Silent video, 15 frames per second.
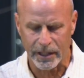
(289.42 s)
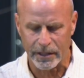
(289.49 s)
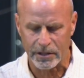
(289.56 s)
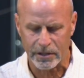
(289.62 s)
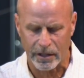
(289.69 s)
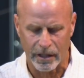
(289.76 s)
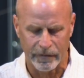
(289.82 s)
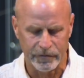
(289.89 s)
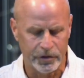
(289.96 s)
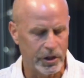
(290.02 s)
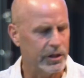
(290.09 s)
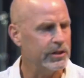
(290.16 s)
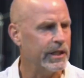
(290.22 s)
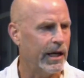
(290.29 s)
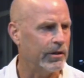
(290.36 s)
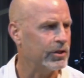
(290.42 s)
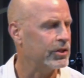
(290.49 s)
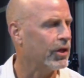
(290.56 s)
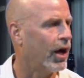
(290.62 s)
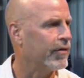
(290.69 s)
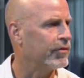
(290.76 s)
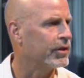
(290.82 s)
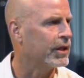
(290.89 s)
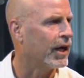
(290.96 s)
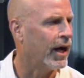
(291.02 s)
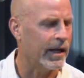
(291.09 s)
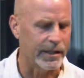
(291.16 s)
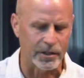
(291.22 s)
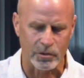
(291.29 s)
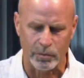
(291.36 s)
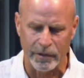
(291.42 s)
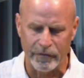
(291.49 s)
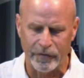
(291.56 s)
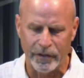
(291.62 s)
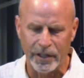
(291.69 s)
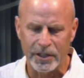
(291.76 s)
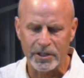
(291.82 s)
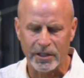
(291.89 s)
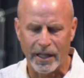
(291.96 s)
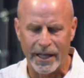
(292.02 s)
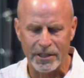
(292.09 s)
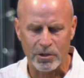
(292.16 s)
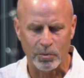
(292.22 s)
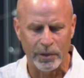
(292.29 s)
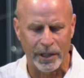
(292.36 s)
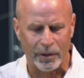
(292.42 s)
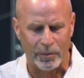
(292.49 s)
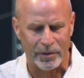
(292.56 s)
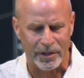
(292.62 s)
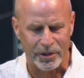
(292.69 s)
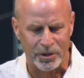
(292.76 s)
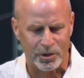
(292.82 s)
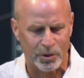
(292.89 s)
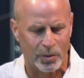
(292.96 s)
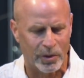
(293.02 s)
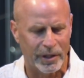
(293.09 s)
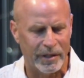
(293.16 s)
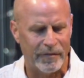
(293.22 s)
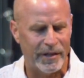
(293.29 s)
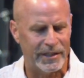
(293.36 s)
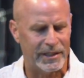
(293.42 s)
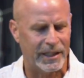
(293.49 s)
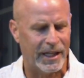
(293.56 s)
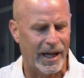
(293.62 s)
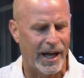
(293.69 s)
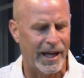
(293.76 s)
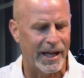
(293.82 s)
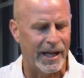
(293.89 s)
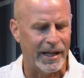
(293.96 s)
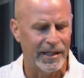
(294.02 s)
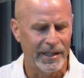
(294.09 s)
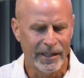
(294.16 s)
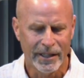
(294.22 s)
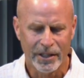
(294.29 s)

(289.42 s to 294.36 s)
sense of just how sovereign God is. We finished last week with the story of Hezekiah.